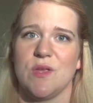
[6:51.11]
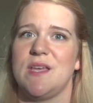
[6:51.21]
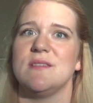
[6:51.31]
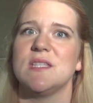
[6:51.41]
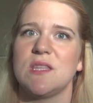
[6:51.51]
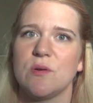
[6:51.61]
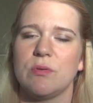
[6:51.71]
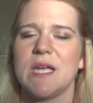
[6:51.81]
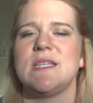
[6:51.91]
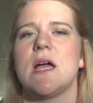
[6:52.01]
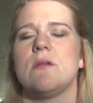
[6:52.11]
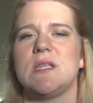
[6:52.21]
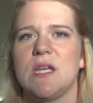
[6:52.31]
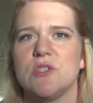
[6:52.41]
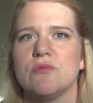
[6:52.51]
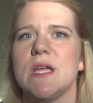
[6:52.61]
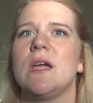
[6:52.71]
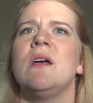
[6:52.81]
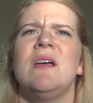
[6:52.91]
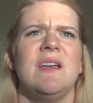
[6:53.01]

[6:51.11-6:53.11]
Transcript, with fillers: where they can set their plate down, take a drink,